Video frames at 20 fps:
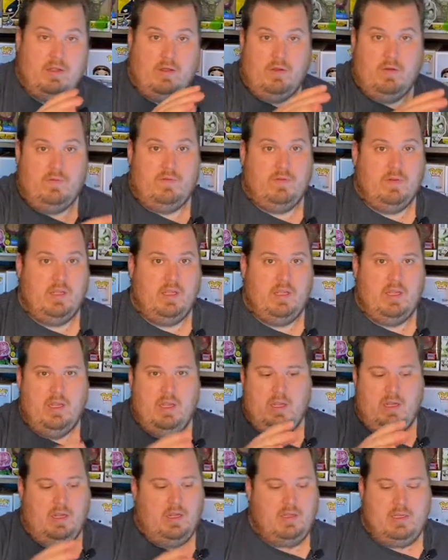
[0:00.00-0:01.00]
Hopefully
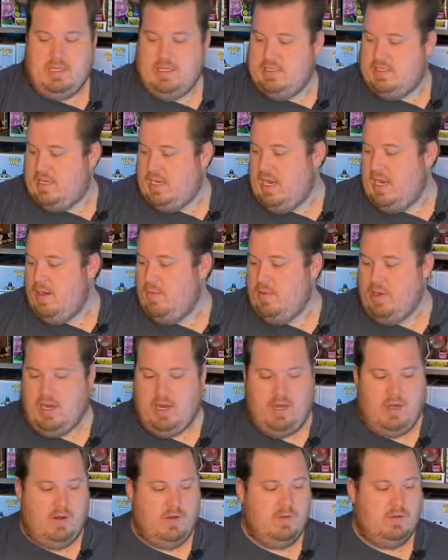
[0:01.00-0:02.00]
these camera
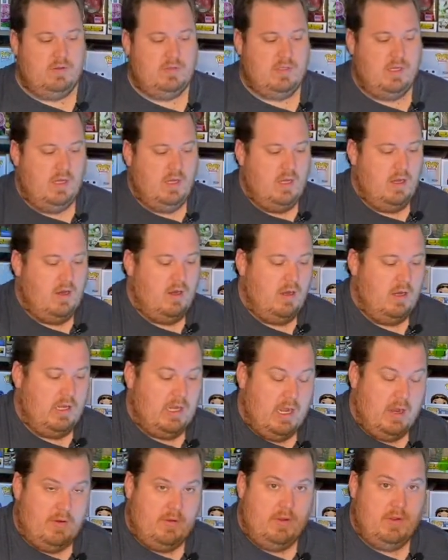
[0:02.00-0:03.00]
angles are
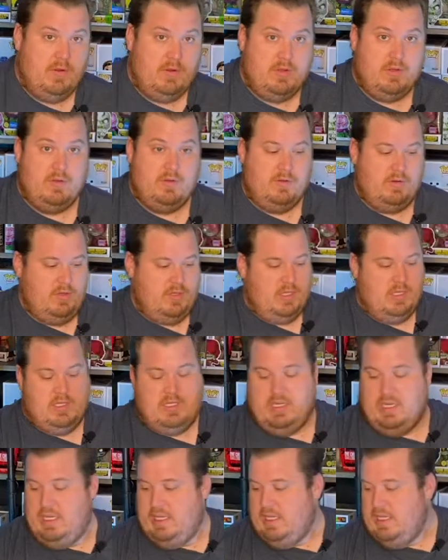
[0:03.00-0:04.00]
allowing you to, to
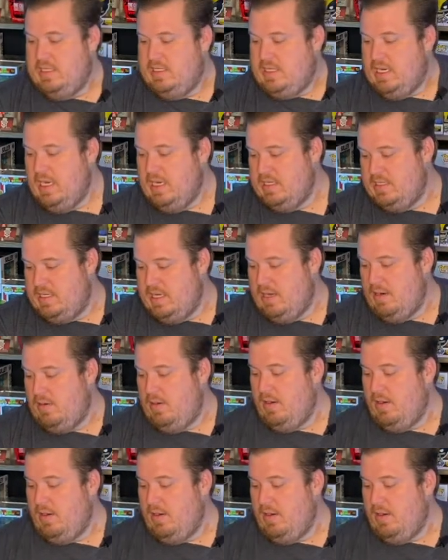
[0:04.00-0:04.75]
see these guys down